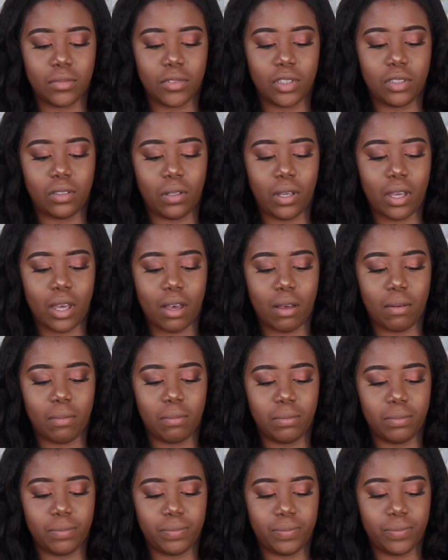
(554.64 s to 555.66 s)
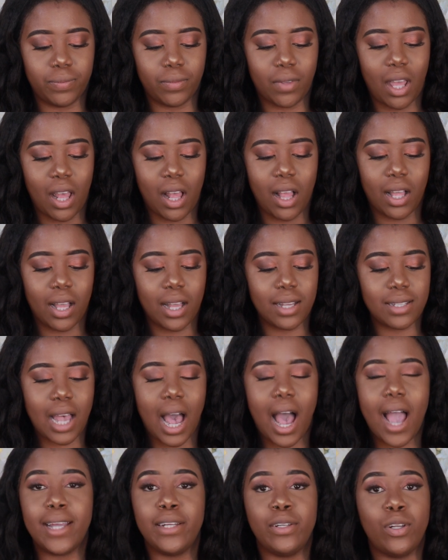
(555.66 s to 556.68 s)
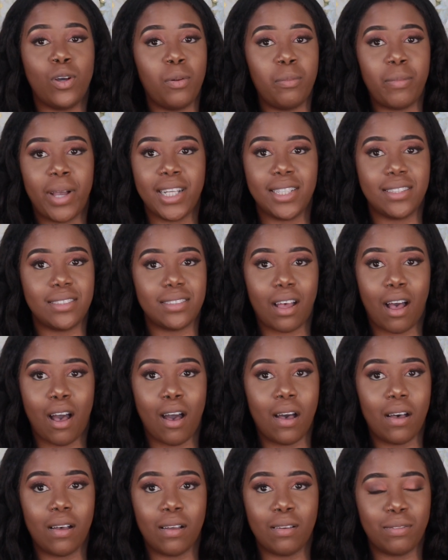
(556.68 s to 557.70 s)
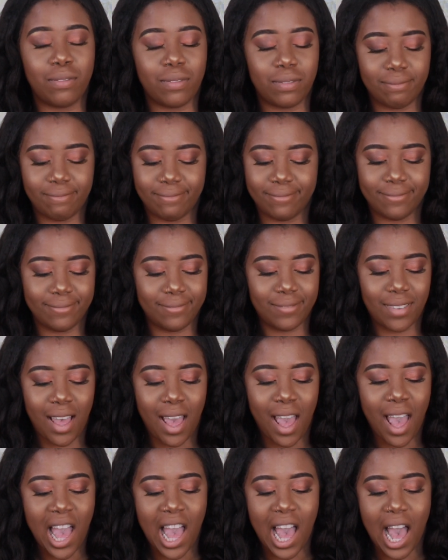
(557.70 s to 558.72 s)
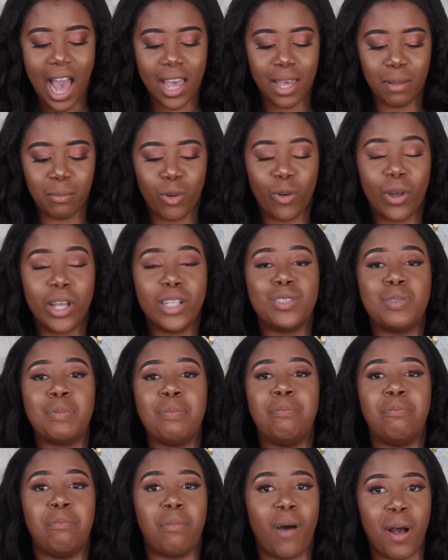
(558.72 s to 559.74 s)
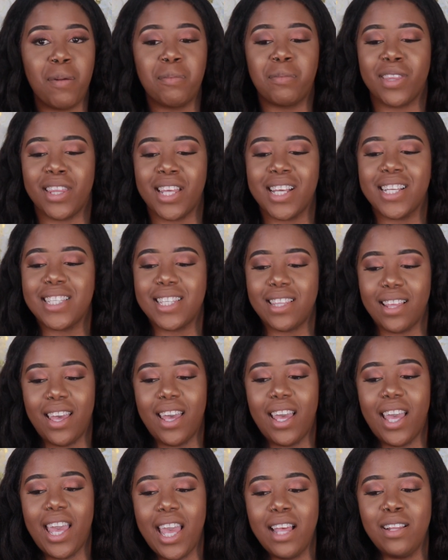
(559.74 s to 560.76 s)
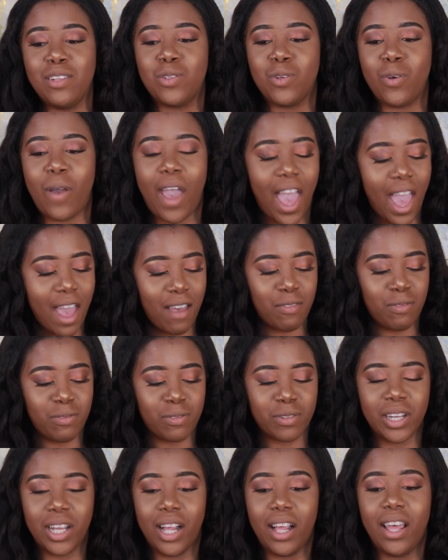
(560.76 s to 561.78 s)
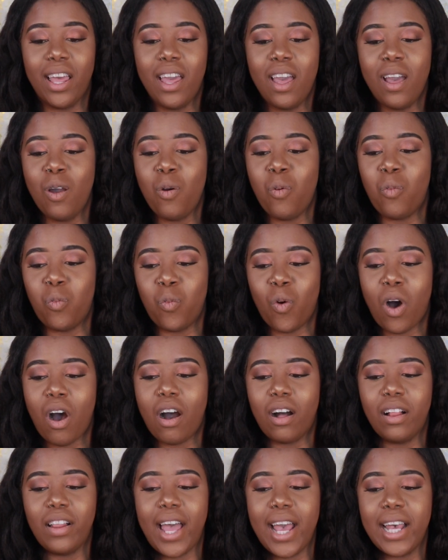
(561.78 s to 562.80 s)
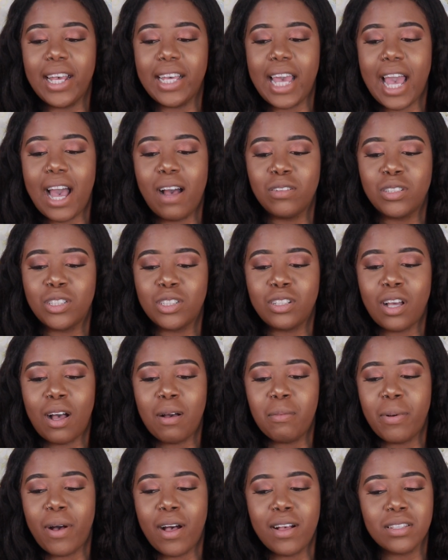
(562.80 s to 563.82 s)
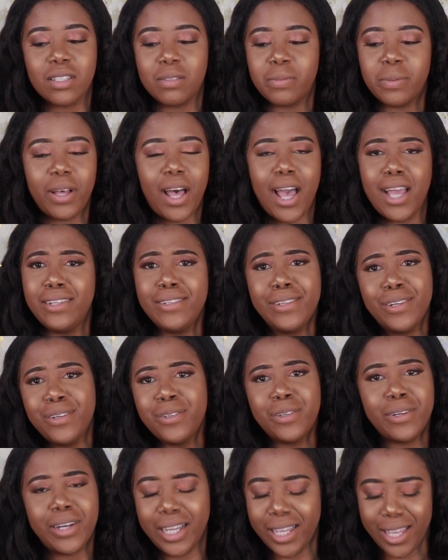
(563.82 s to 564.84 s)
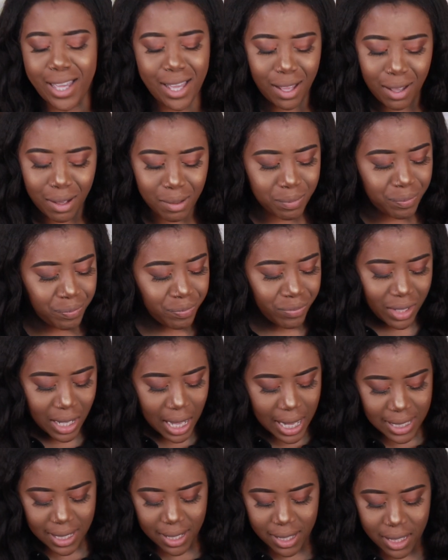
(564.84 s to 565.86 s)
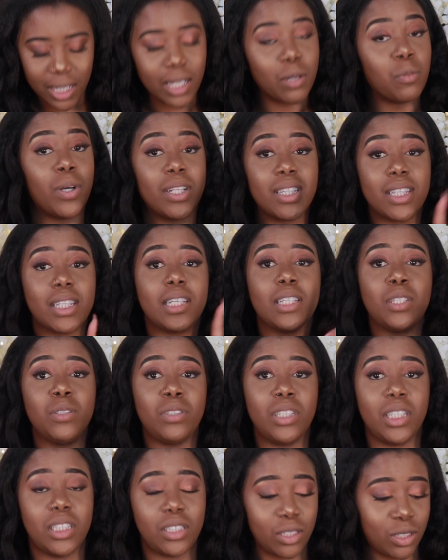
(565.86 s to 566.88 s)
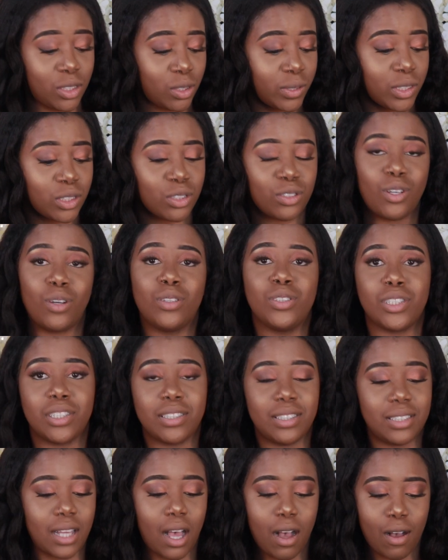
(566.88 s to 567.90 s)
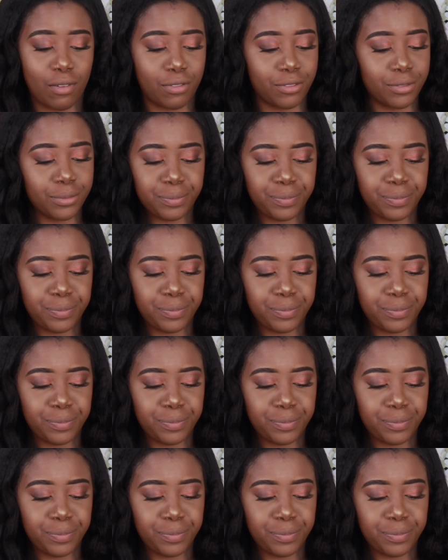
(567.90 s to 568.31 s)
So yeah, because I know myself, I am going to bump this thing into every wall and countertop possible. I know who I am. That's the thing. One thing you need to do is know yourself.